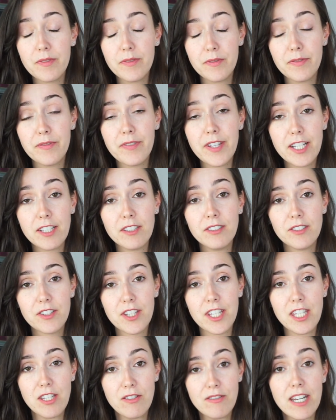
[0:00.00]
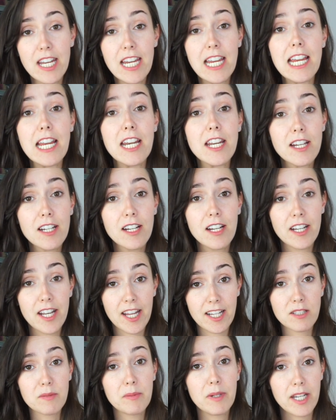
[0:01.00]
feel that you need an
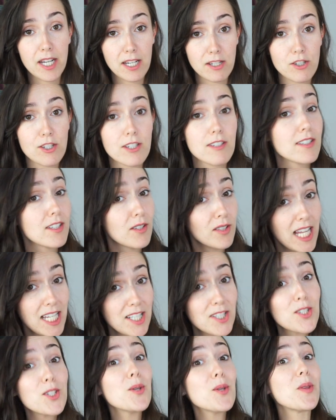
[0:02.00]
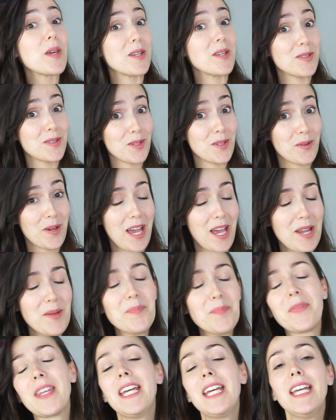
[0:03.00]
explanation. So let's do this,
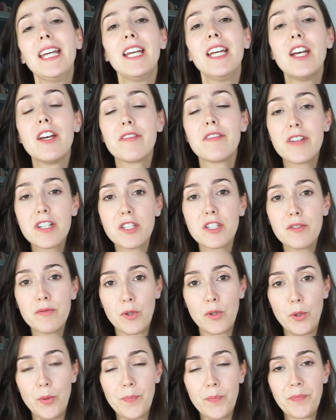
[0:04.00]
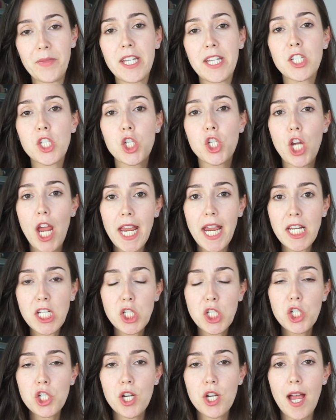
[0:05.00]
okay? First of all,
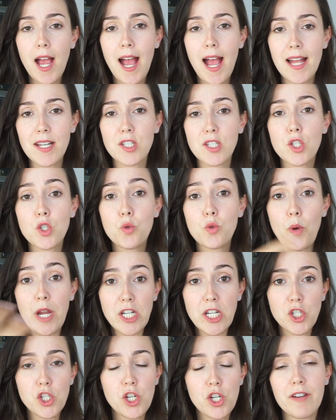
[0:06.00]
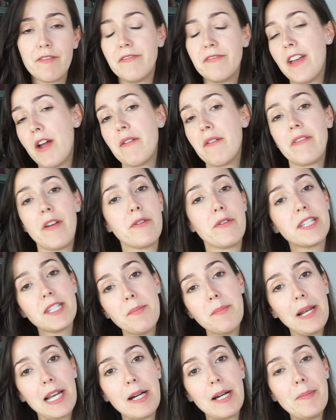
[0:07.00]
change and switch are very, very
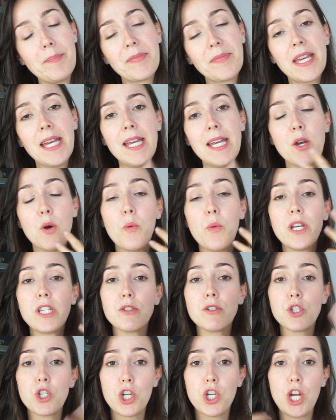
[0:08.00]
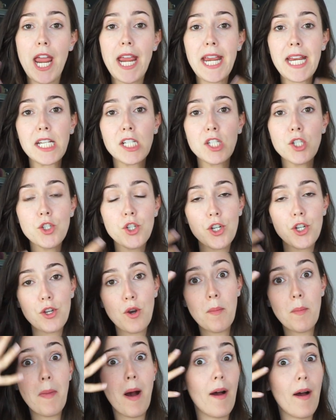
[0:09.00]
similar. When you change
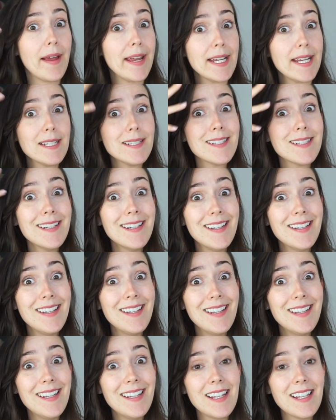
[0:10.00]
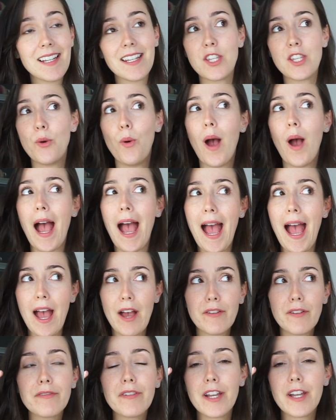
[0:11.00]
your mind, you
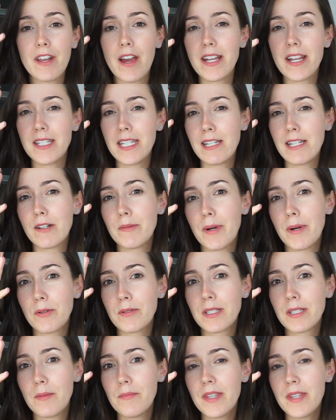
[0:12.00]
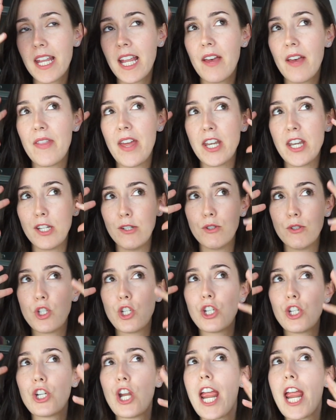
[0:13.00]
have an idea about something and then you
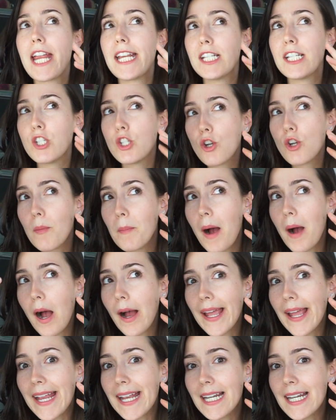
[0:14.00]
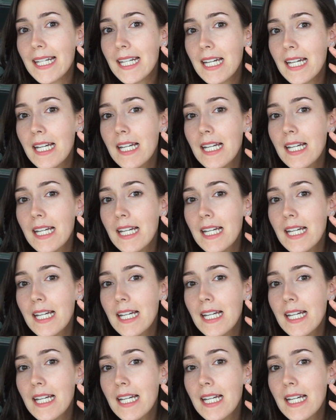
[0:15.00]
change your mind.